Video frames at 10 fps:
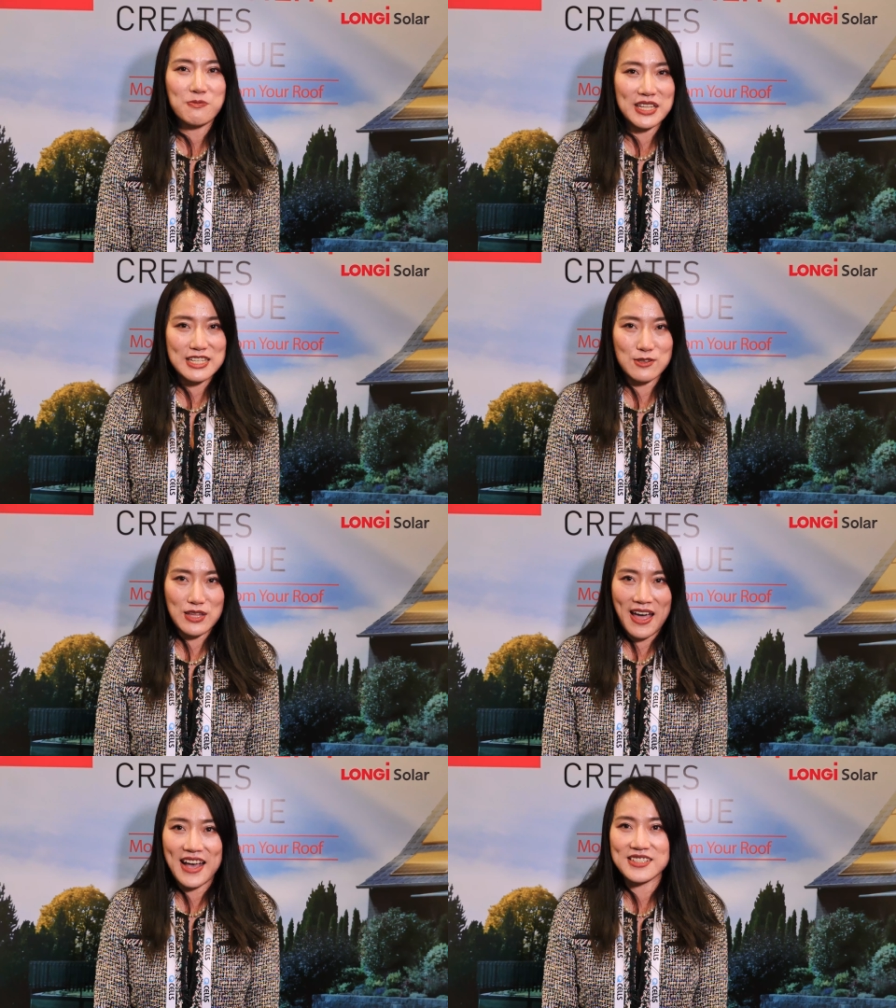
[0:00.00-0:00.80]
please do
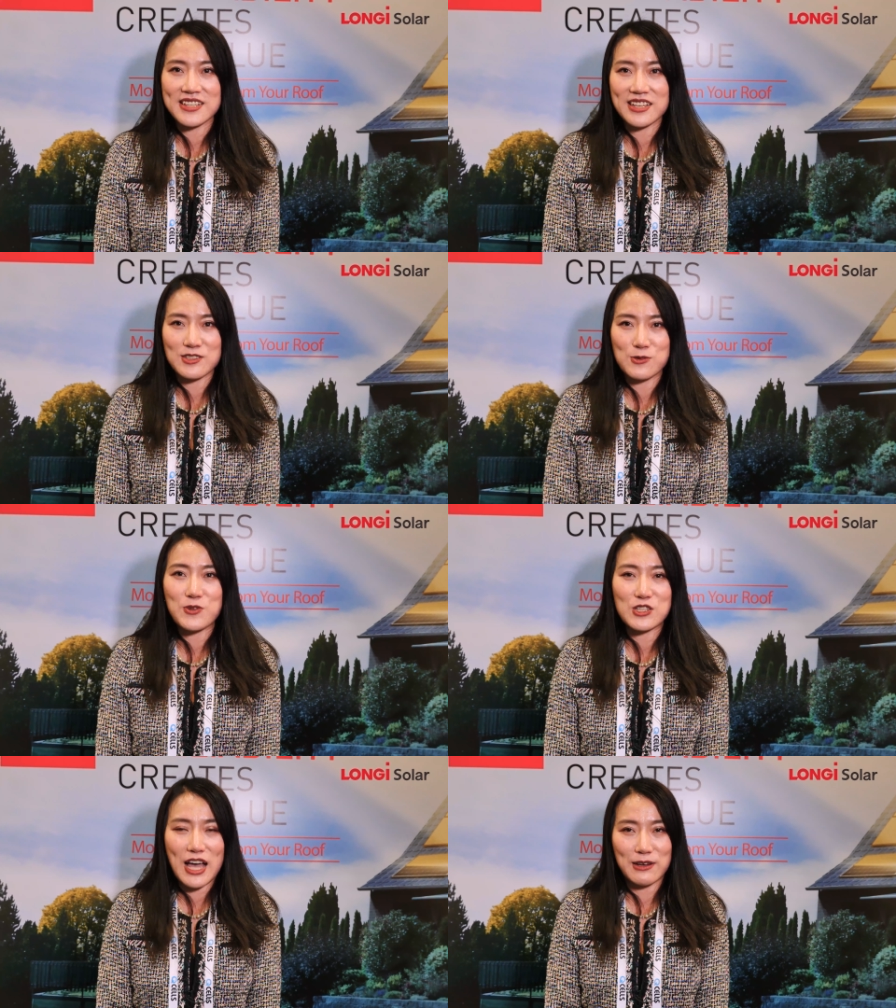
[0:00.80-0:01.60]
not hesitate to
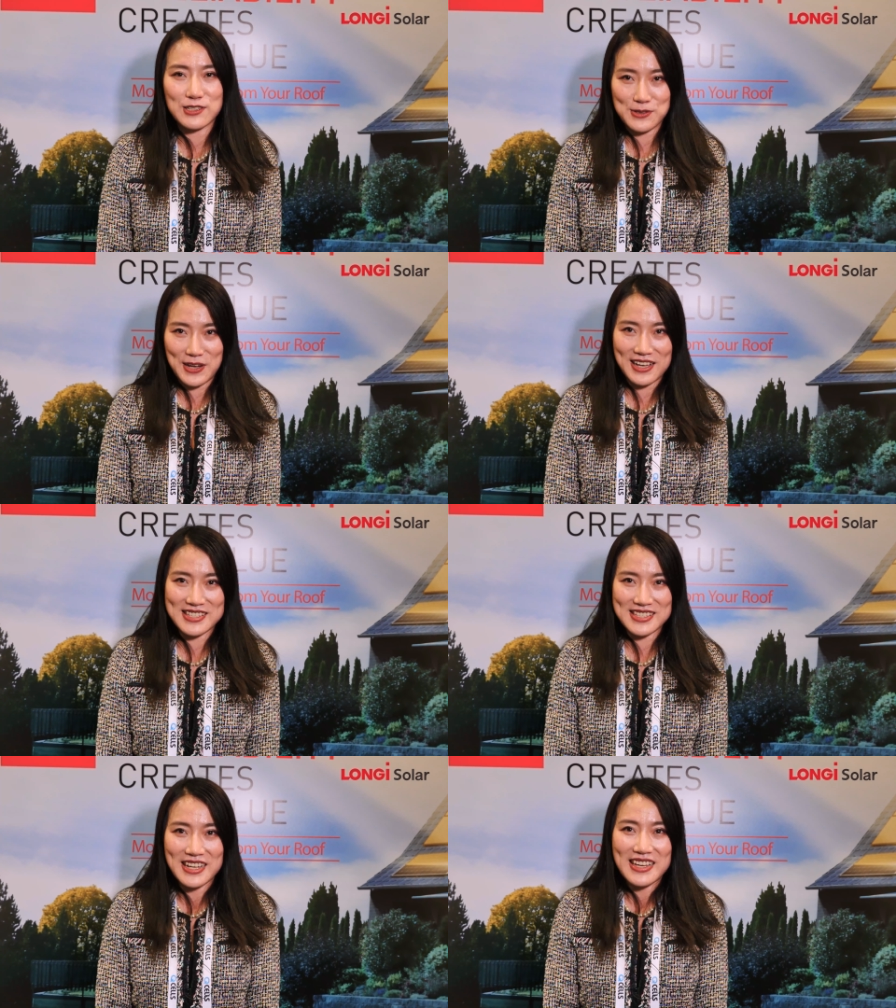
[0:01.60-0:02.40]
reach out to us.
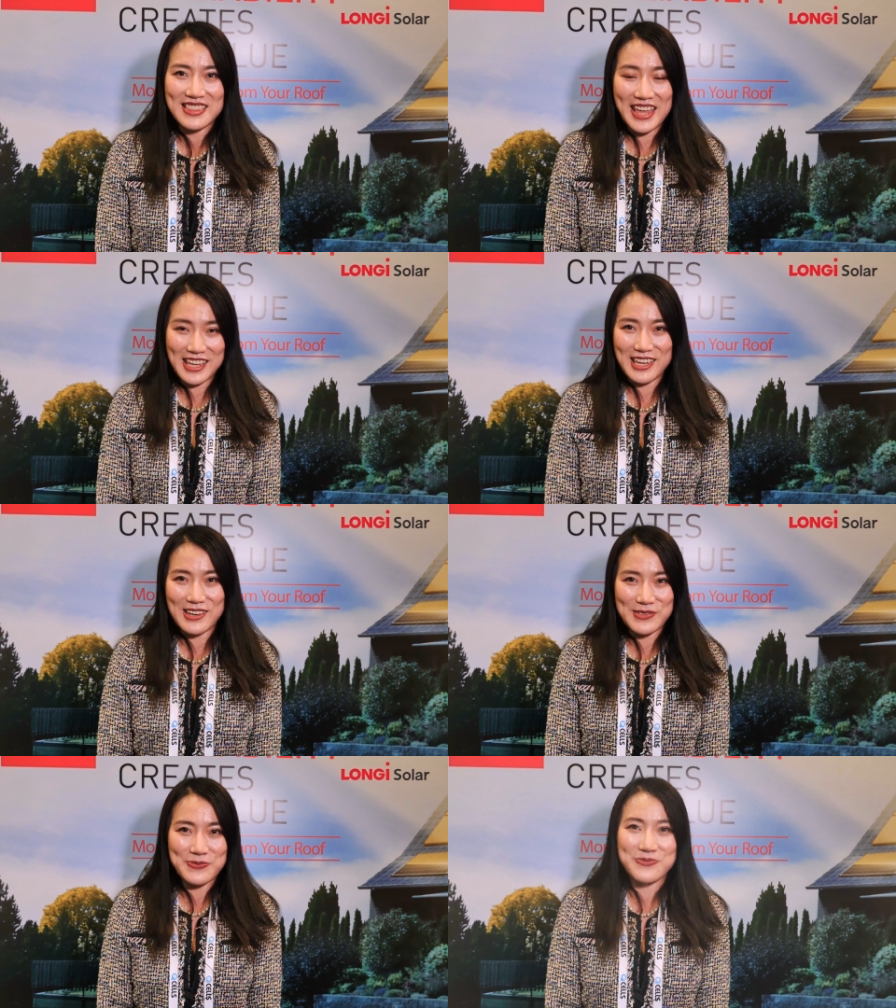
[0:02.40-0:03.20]
Thank
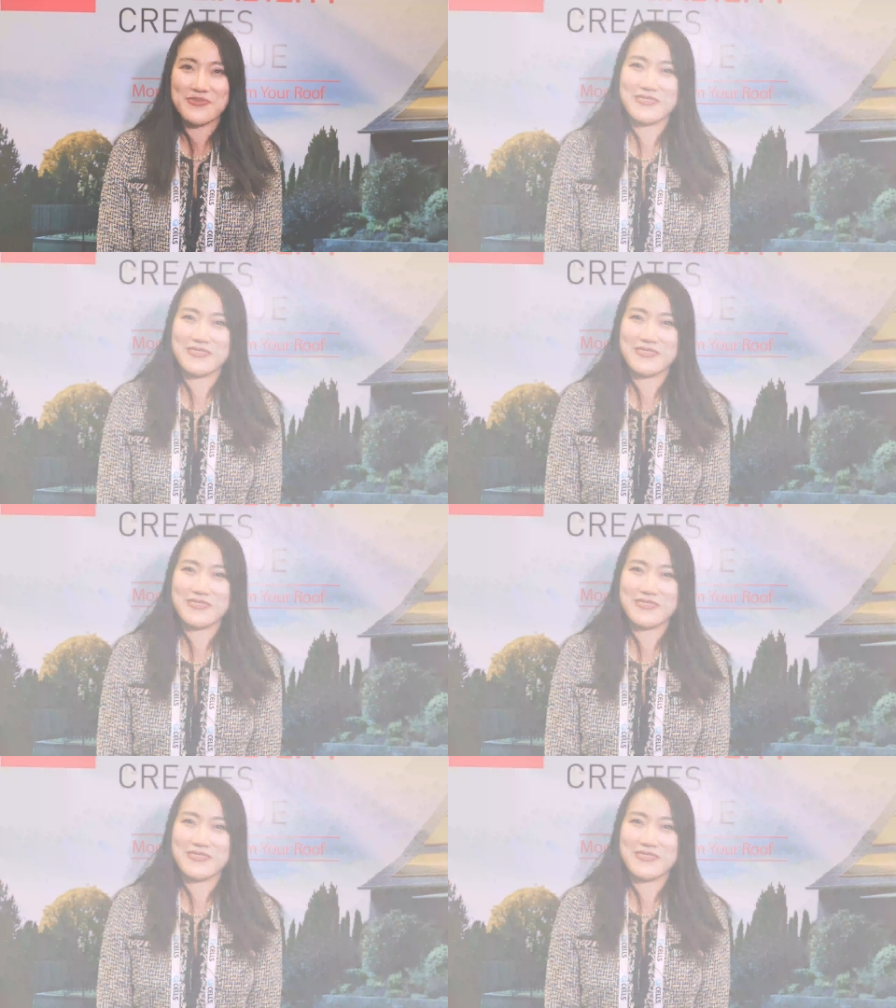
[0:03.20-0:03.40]
you.